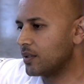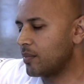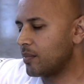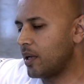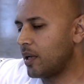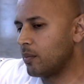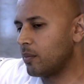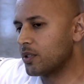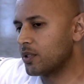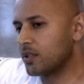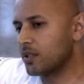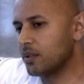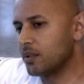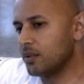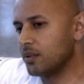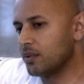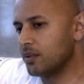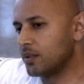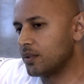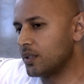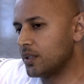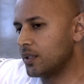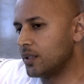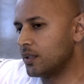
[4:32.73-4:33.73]
The publisher
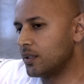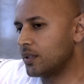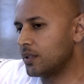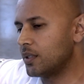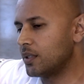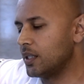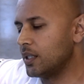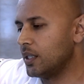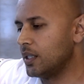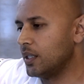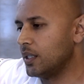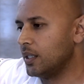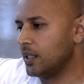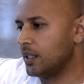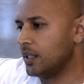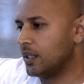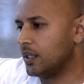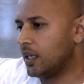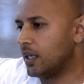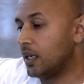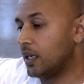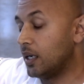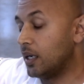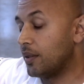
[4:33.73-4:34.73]
loses
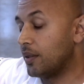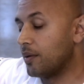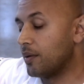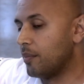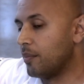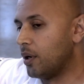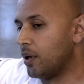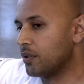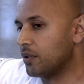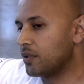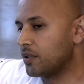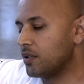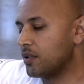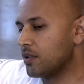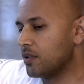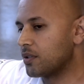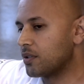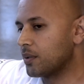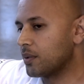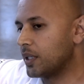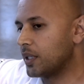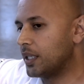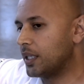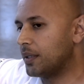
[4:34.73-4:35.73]
uh, the most
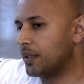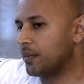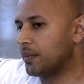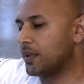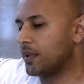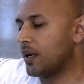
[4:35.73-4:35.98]
usually.